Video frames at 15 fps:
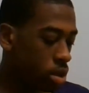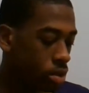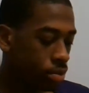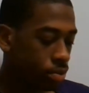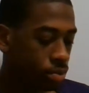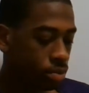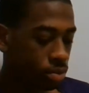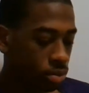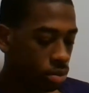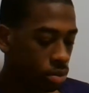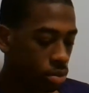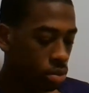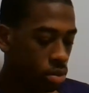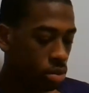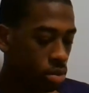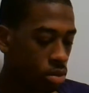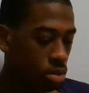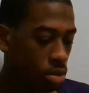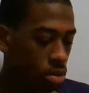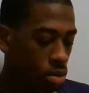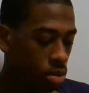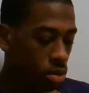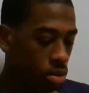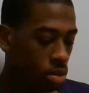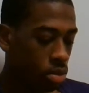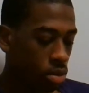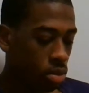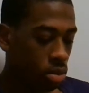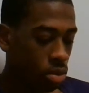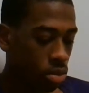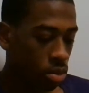Nothing is said.